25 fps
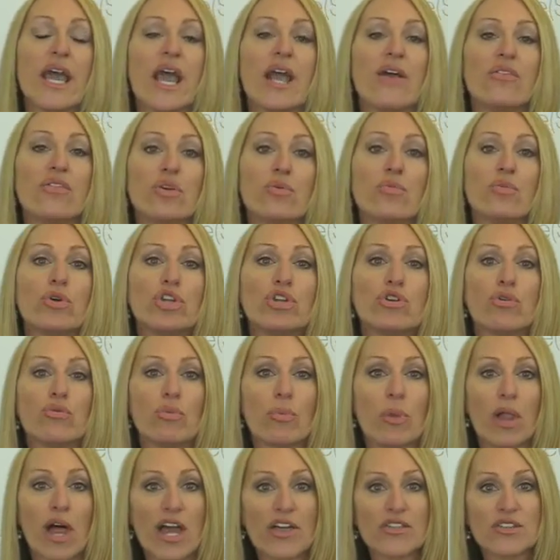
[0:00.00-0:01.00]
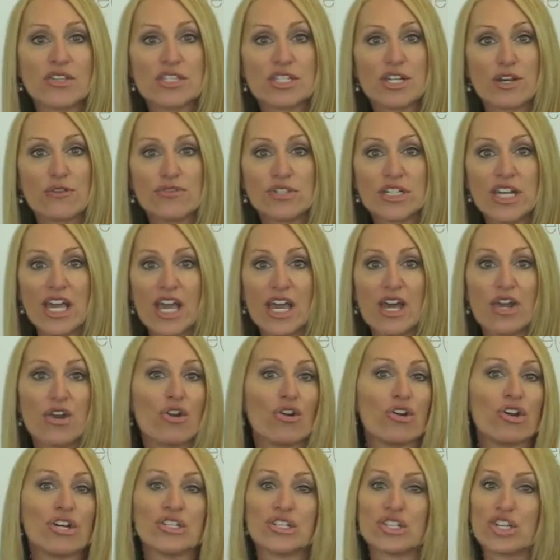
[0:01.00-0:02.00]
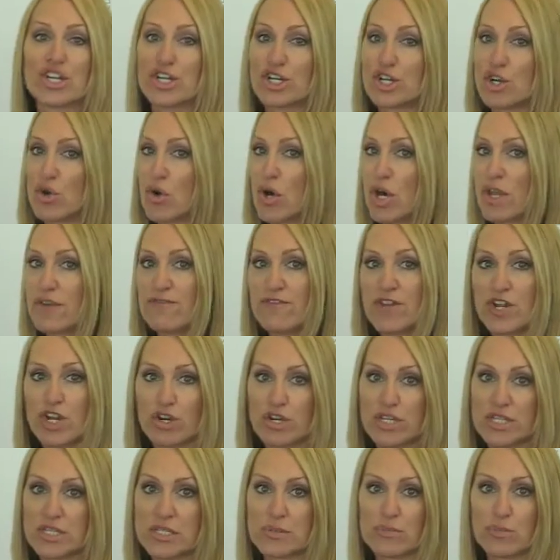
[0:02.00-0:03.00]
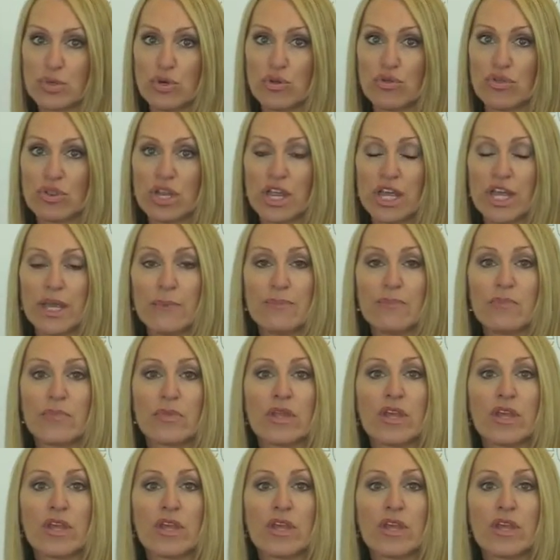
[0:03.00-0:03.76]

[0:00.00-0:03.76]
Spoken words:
and then when you apply the self-tanner, it's going to go on very smoothly.